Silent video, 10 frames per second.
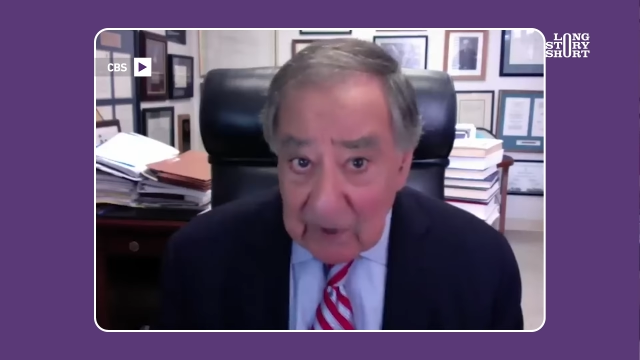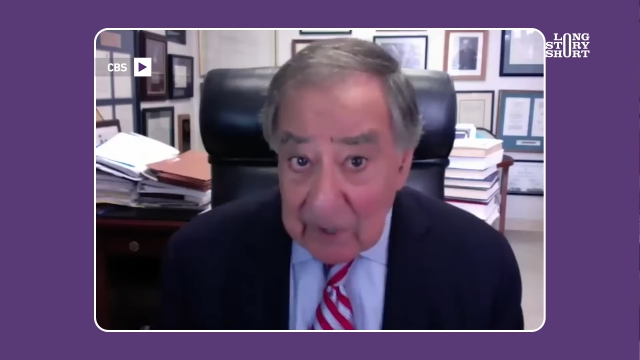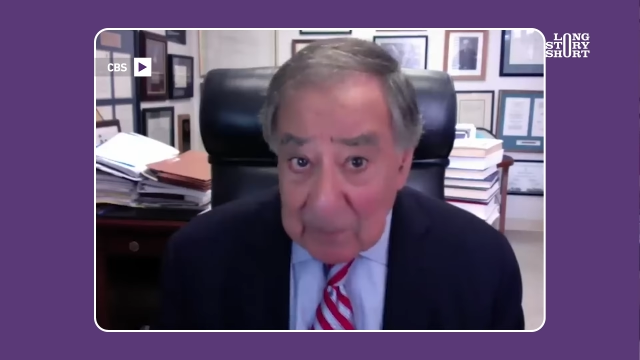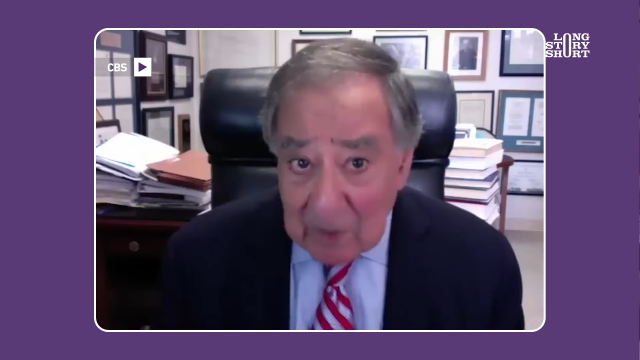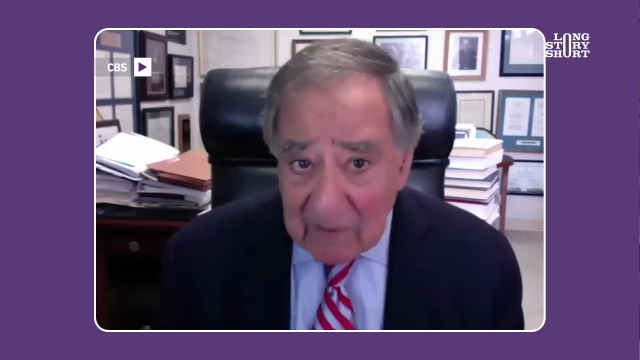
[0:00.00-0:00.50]

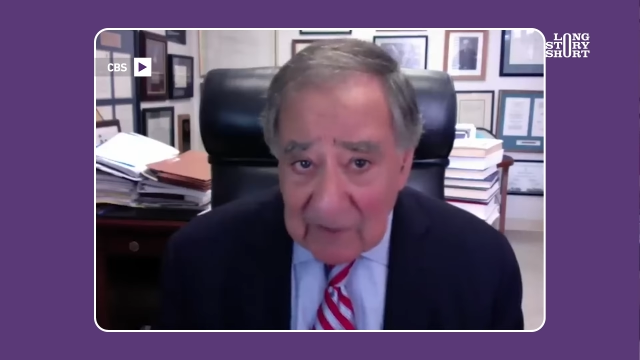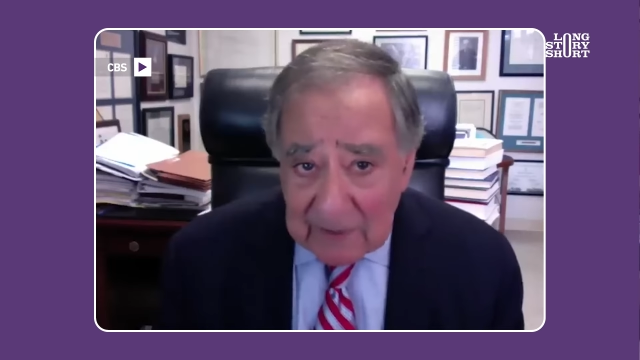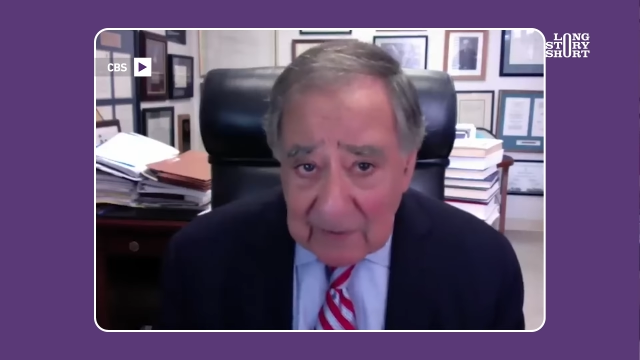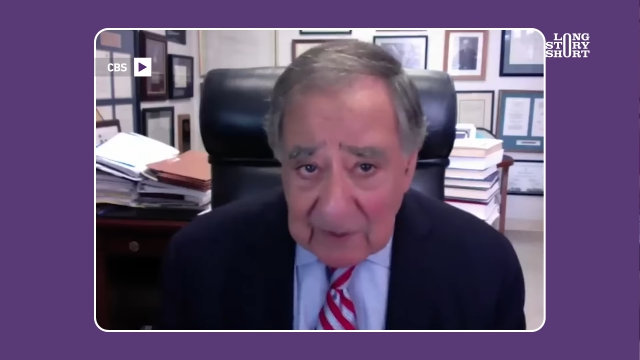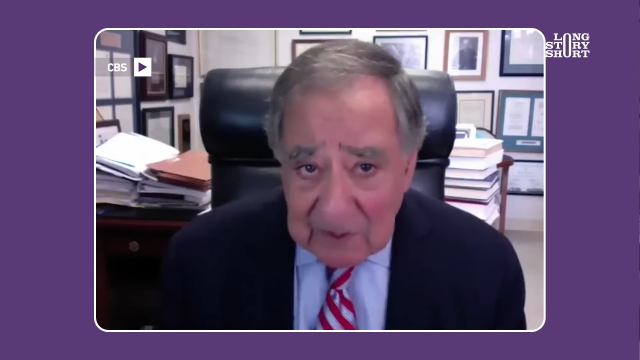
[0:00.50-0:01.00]
very
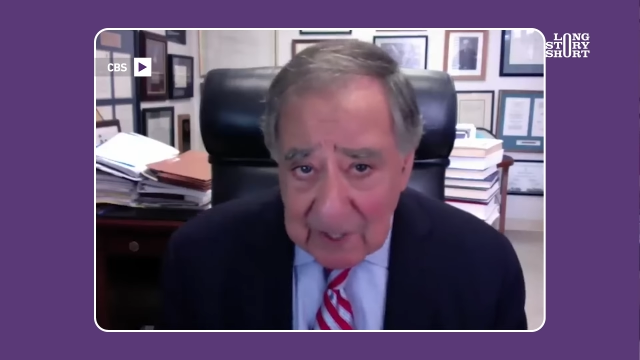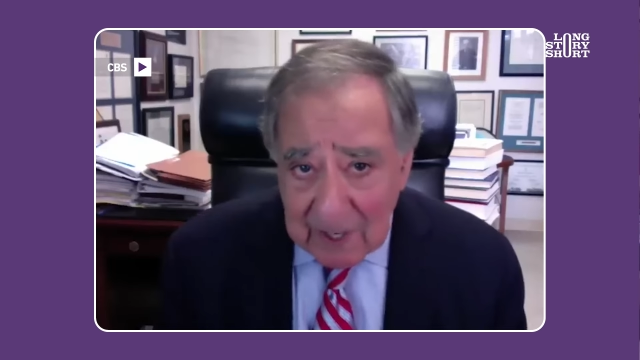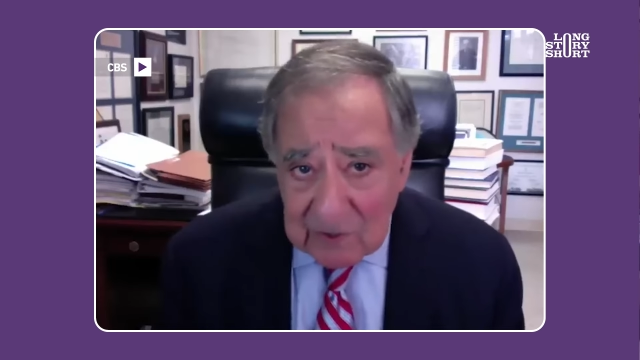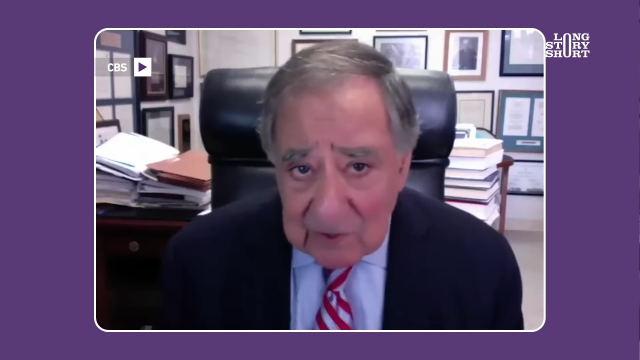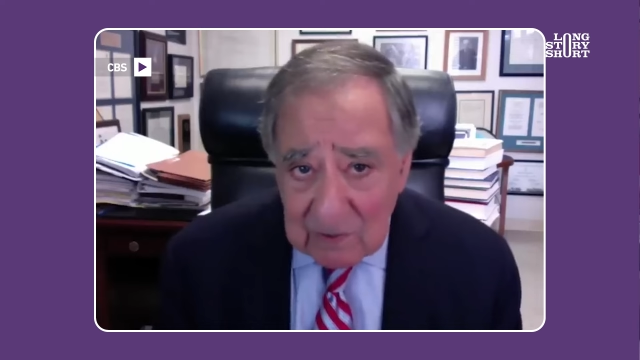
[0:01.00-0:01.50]
prevalent these
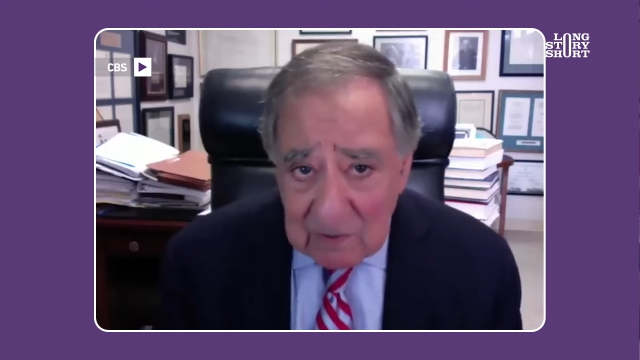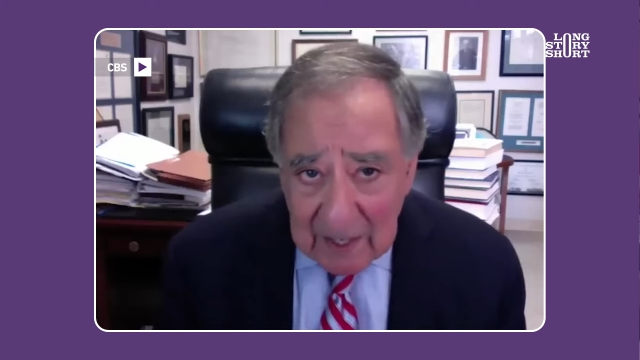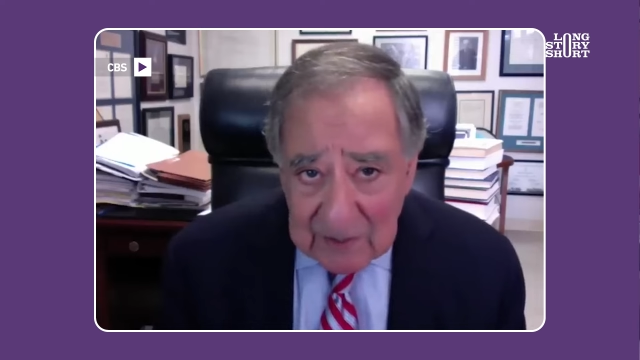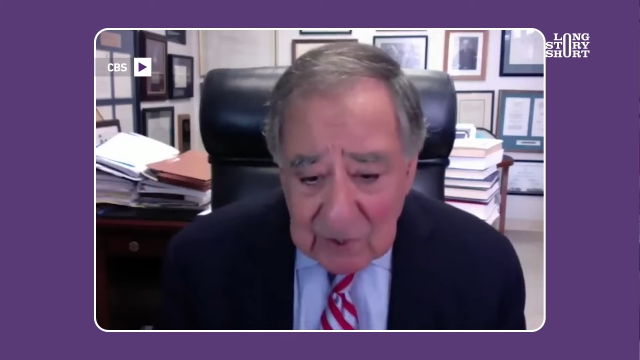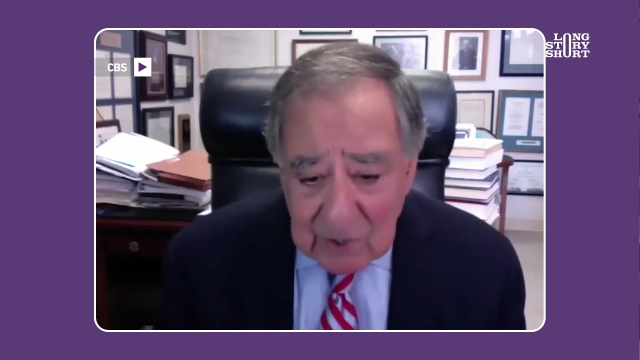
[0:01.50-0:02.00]
days
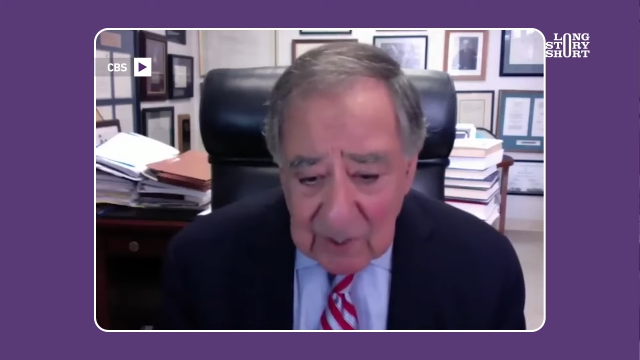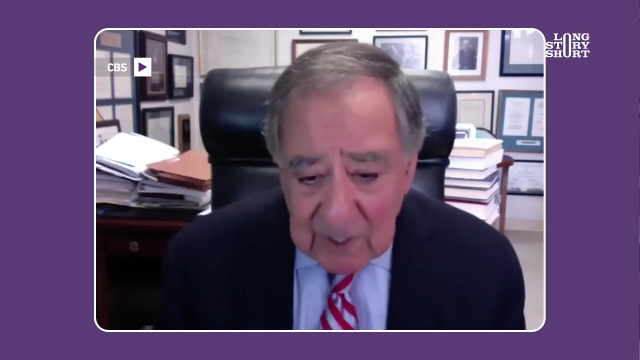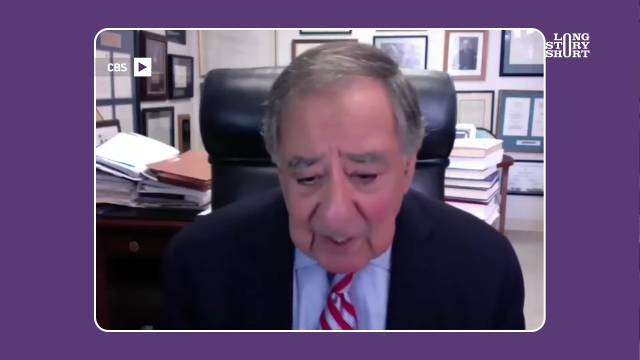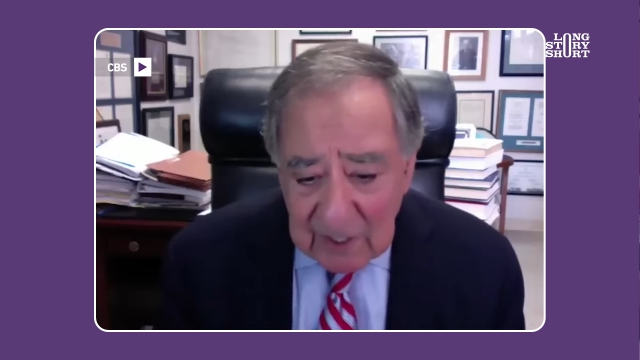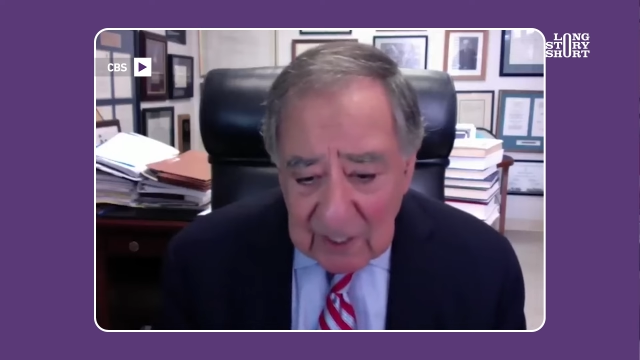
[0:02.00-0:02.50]
and turn it